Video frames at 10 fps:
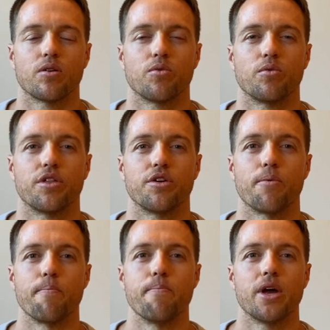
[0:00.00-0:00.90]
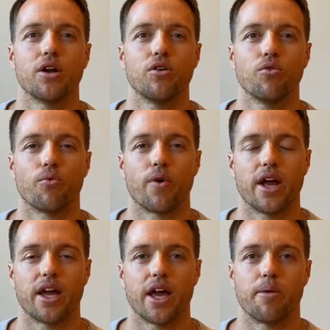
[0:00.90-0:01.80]
With your middle
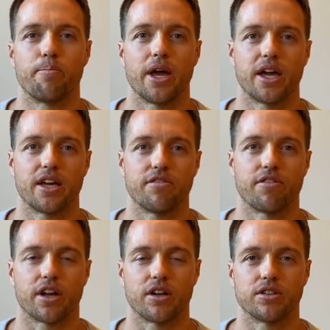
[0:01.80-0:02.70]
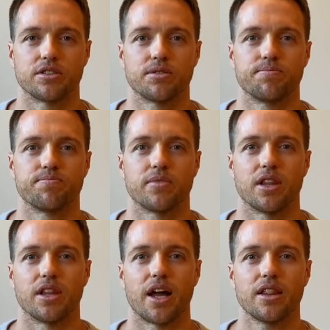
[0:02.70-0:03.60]
ring and pinky fingers,
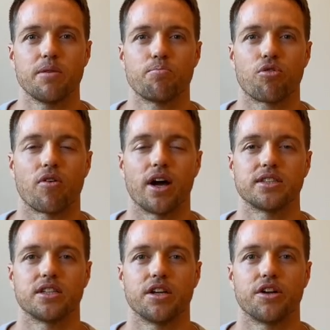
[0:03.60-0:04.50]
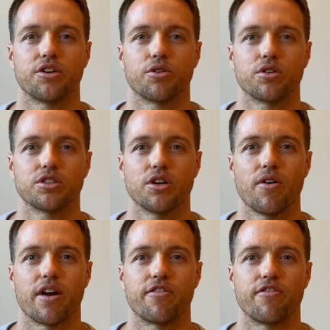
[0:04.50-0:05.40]
lightly press into your torso
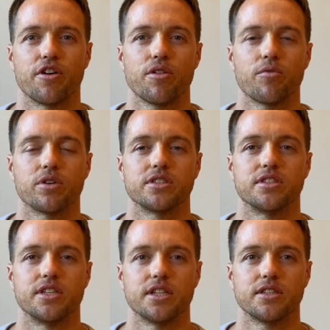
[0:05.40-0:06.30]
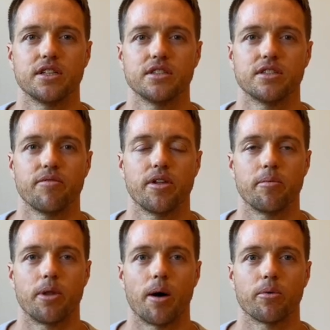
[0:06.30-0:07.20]
and feel the resistance of the
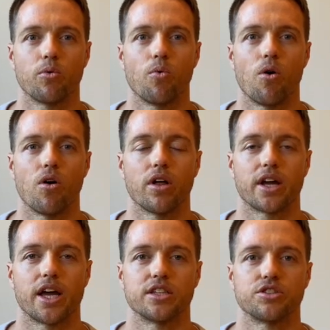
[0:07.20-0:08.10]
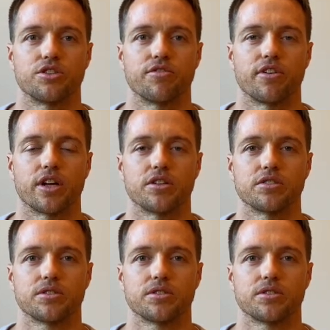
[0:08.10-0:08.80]
abdominal wall against your fingers.